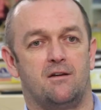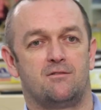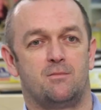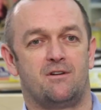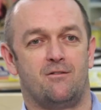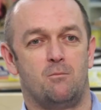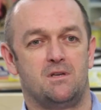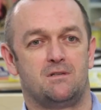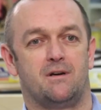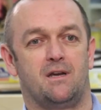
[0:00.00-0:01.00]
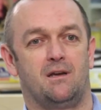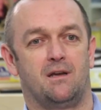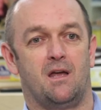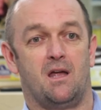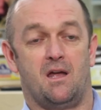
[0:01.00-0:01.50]
Dave's a bit of a misery.
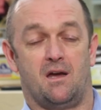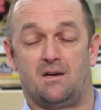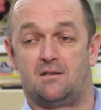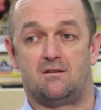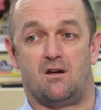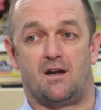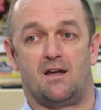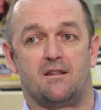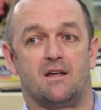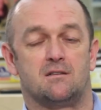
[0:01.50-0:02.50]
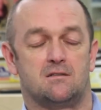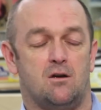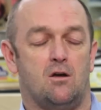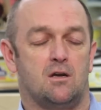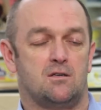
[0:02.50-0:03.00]
And he's not like that at all.